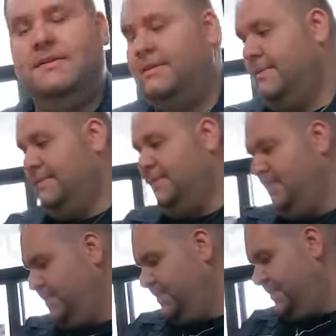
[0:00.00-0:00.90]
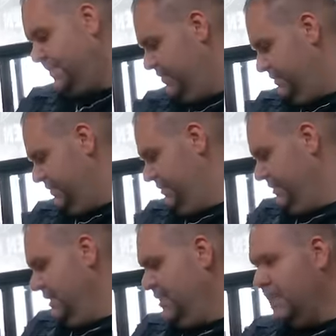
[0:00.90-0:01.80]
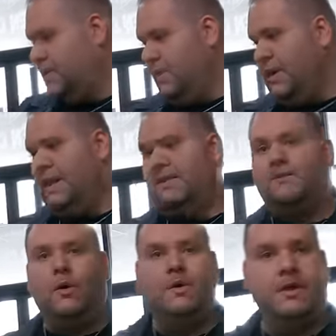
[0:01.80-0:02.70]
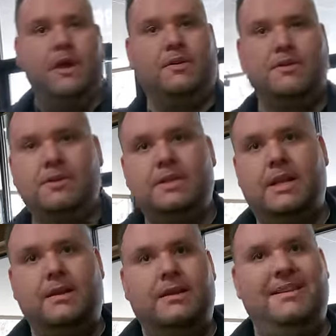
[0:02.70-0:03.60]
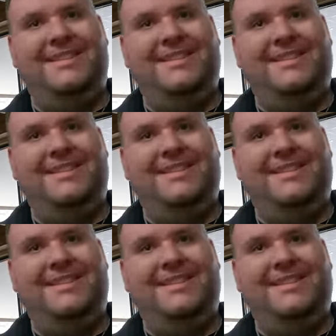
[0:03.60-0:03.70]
That's crazy. This one hit wow. the floor, the other two didn't.